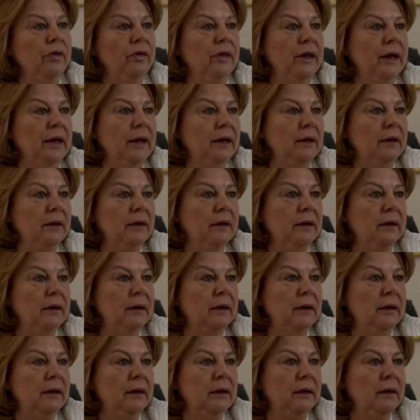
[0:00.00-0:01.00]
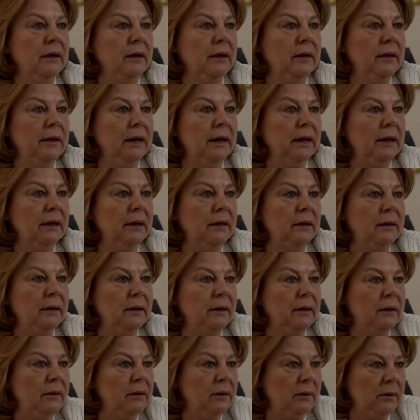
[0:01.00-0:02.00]
than, uh,
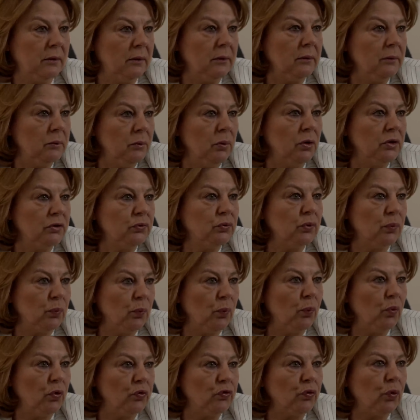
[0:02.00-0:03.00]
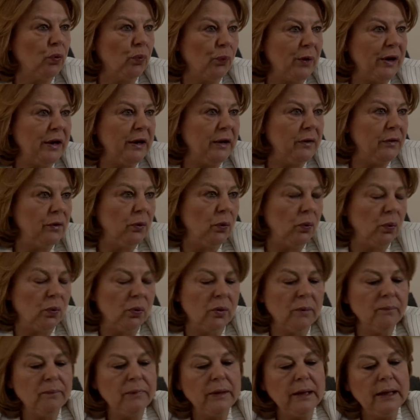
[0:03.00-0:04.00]
than uh, what was already in the law.
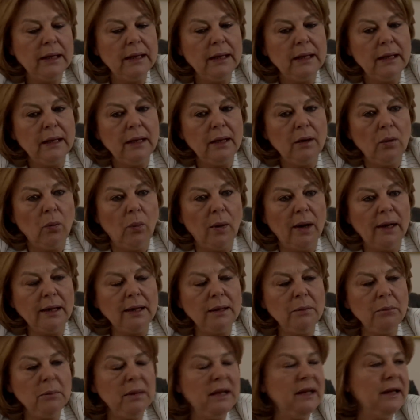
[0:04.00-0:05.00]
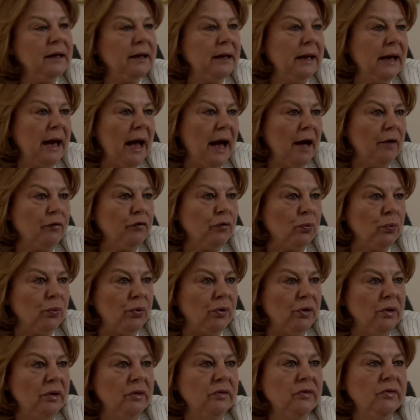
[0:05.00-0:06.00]
Mm-hmm. Well, immediately
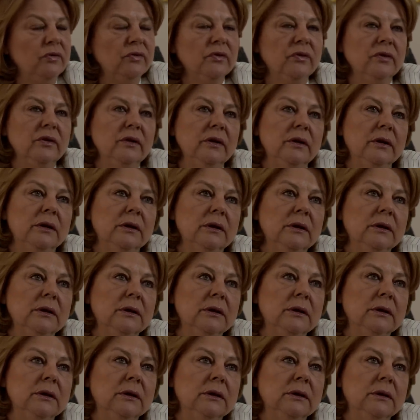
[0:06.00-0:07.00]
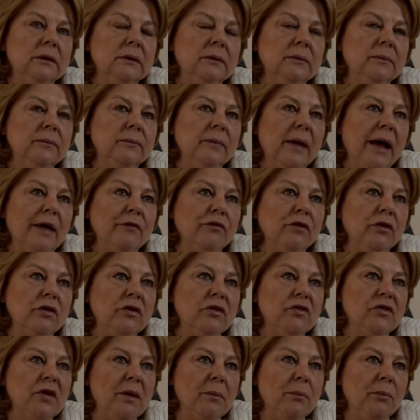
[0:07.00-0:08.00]
afterwards, the, after
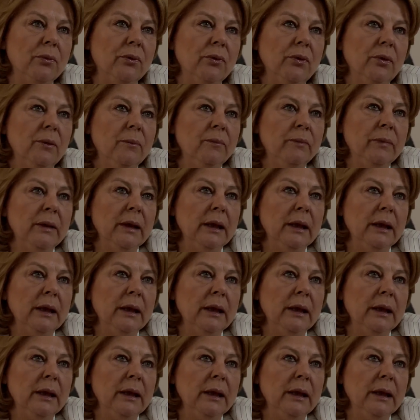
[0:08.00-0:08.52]
December,